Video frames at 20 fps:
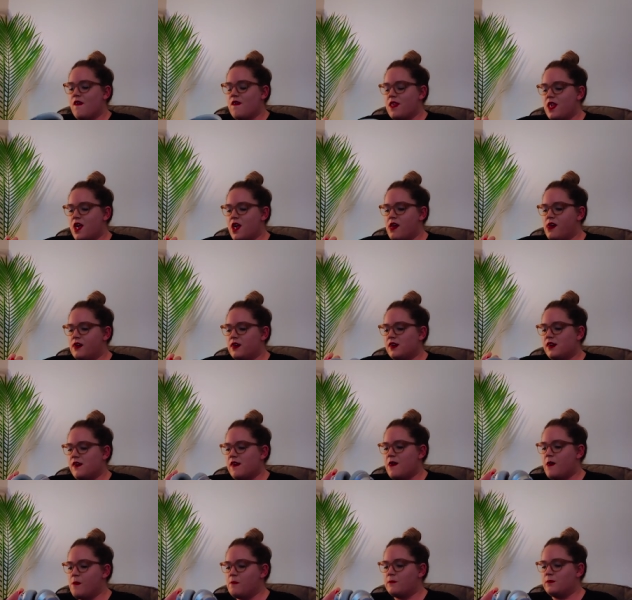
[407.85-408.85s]
Yeah.
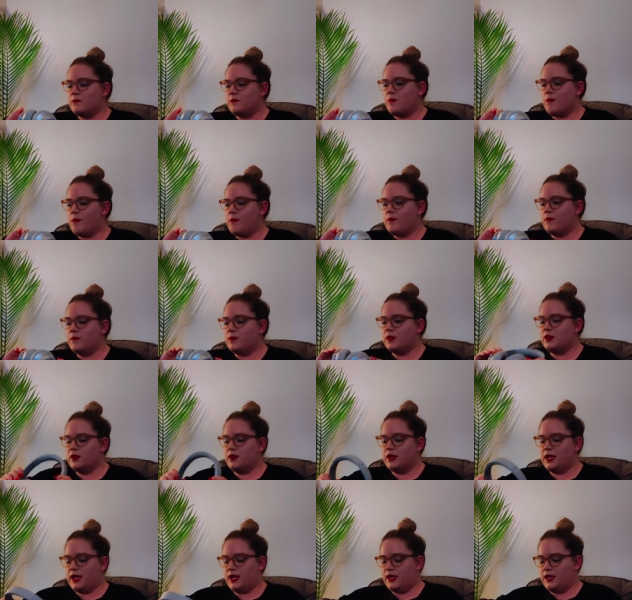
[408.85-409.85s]
Yeah. Um, but
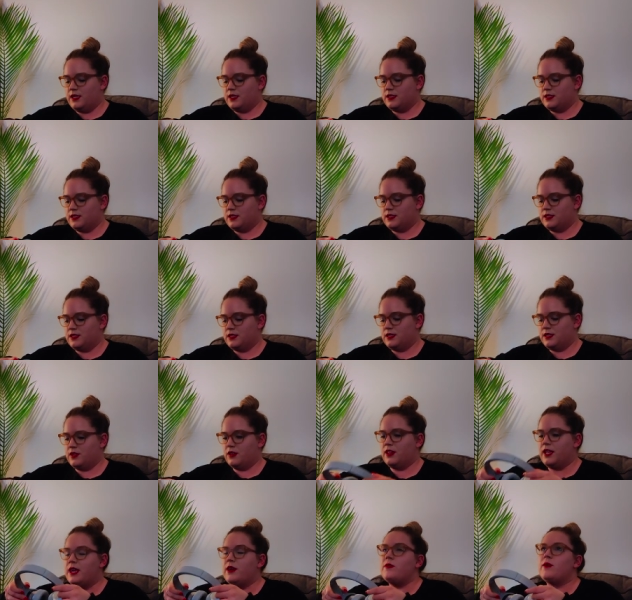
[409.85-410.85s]
they're nice.
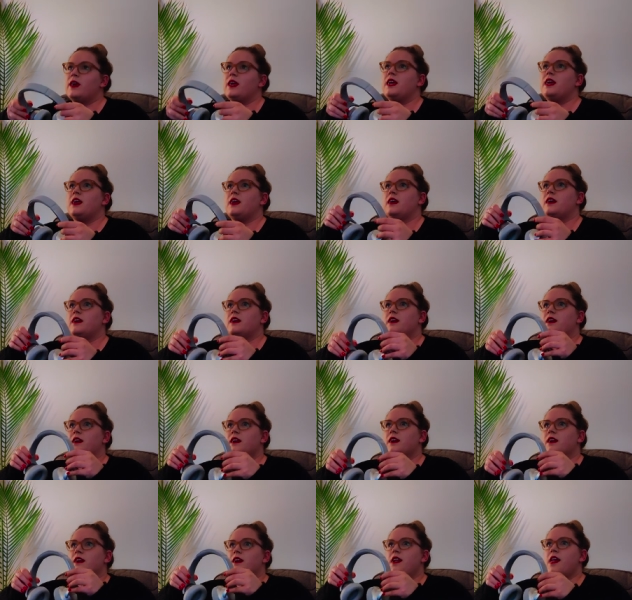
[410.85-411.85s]
They're okay. lightweight. Well,